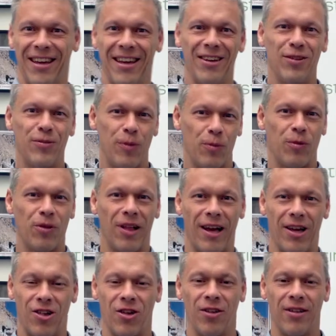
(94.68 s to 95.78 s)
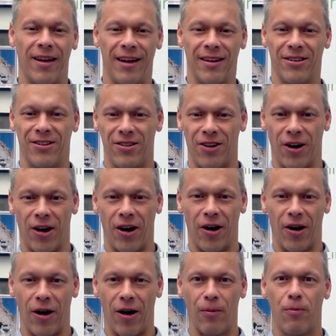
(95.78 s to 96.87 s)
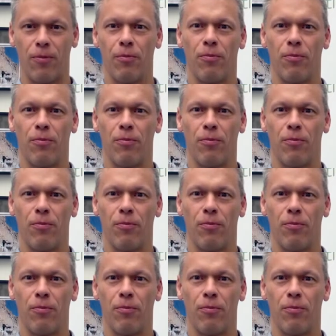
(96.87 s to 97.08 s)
yeast population is a